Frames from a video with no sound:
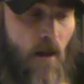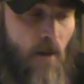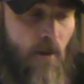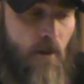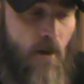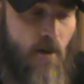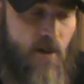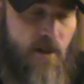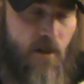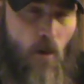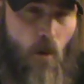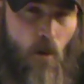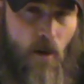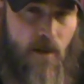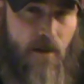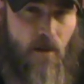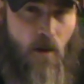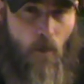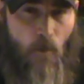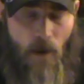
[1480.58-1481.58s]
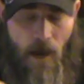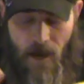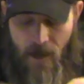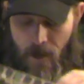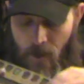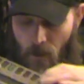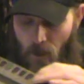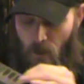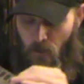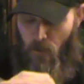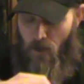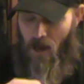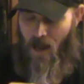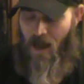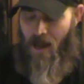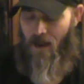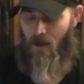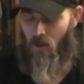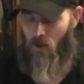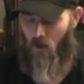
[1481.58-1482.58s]
those tokens go back into the
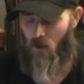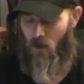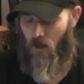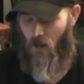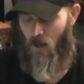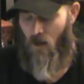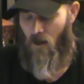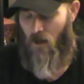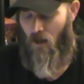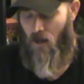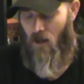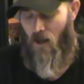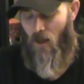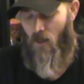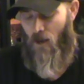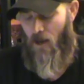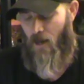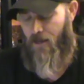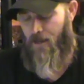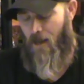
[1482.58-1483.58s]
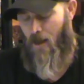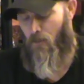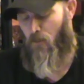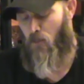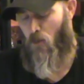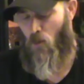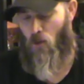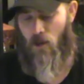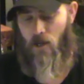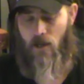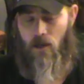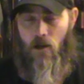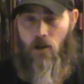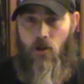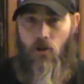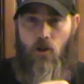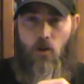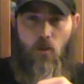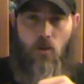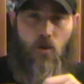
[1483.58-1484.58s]
pile, and then at that point,
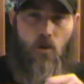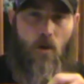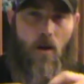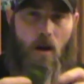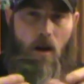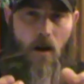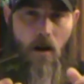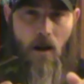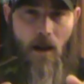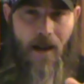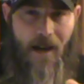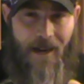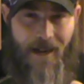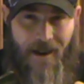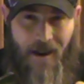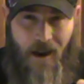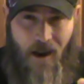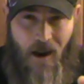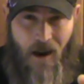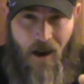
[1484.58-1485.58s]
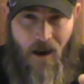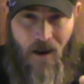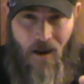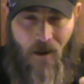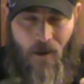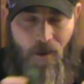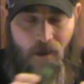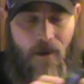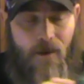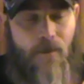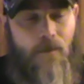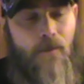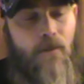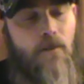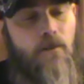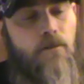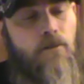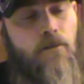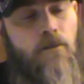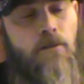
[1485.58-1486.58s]
you draw a card
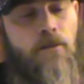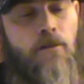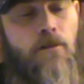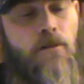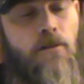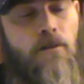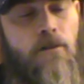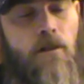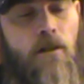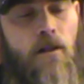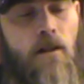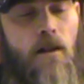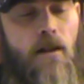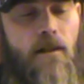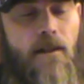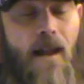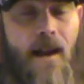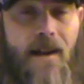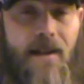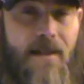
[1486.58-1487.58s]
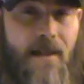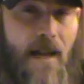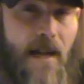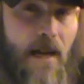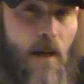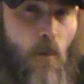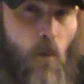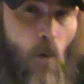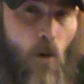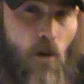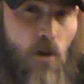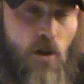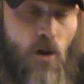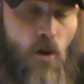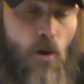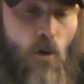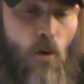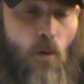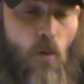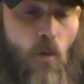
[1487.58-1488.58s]
that is equal
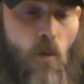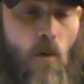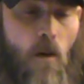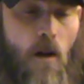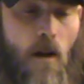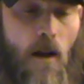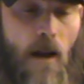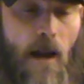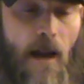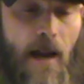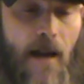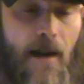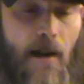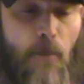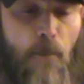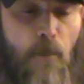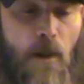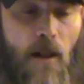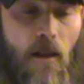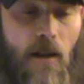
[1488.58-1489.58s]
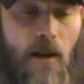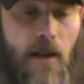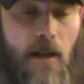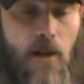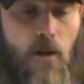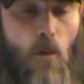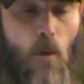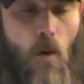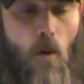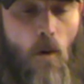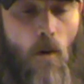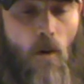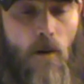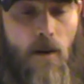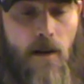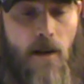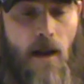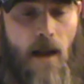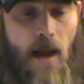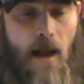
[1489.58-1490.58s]
to an ability you
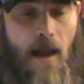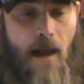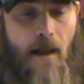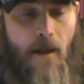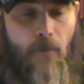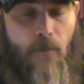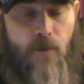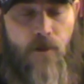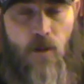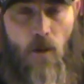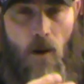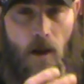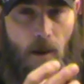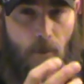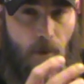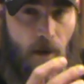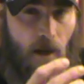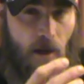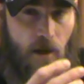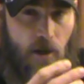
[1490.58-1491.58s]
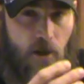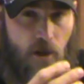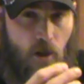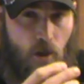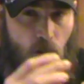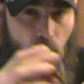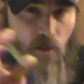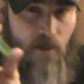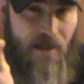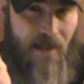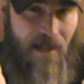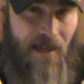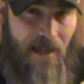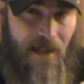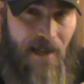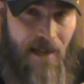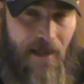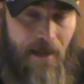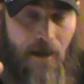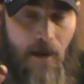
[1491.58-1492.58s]
already have. So I'm going to use
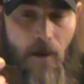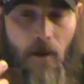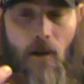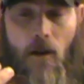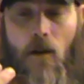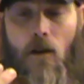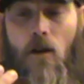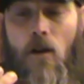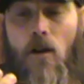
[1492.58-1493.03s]
E here,